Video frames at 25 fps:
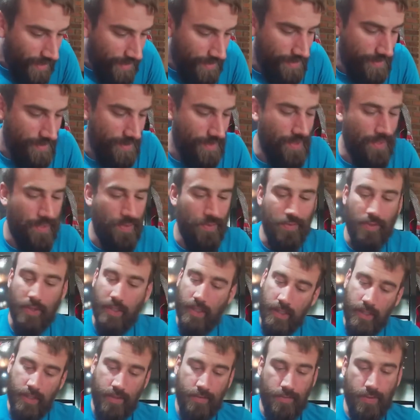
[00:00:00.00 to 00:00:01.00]
So,
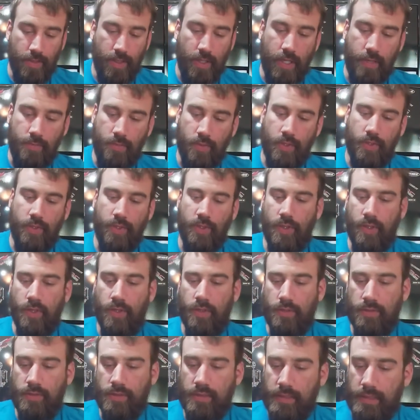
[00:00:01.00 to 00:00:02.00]
figure I put it
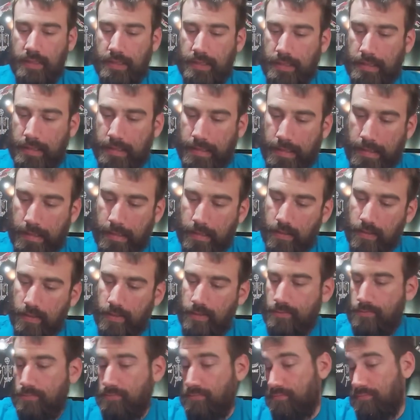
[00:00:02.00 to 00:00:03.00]
on here,
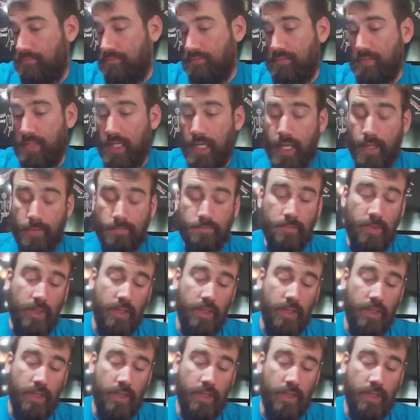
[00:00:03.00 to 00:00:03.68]
and yeah.